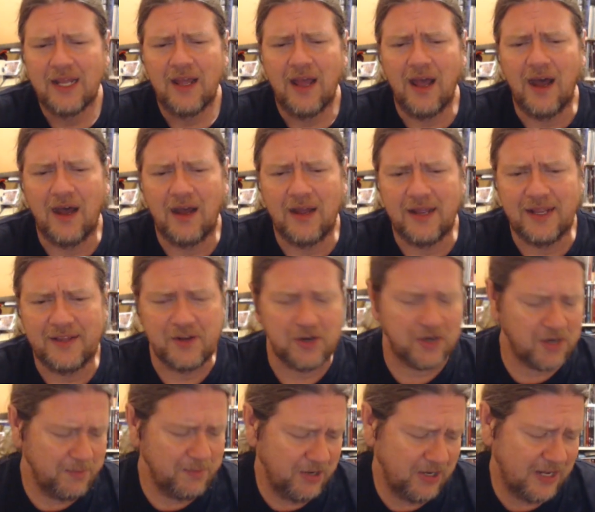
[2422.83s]
And their
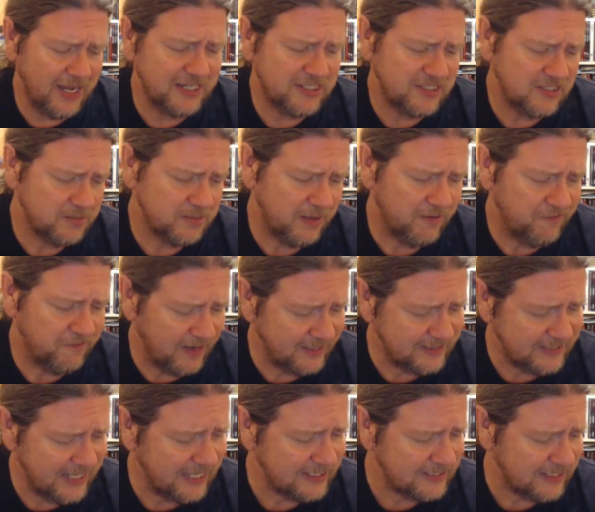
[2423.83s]
communication's been
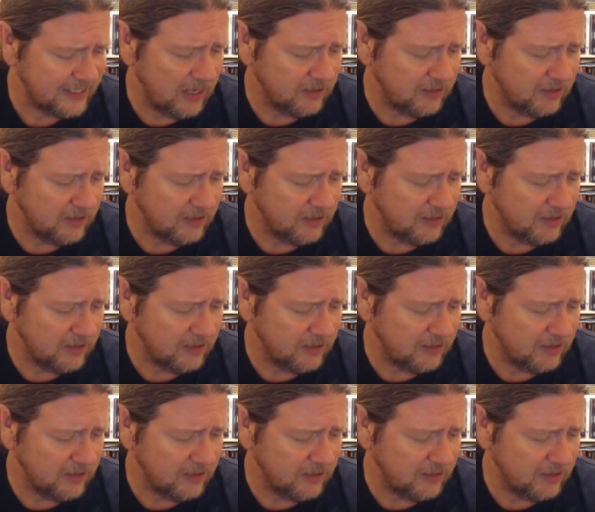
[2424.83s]
fantastic.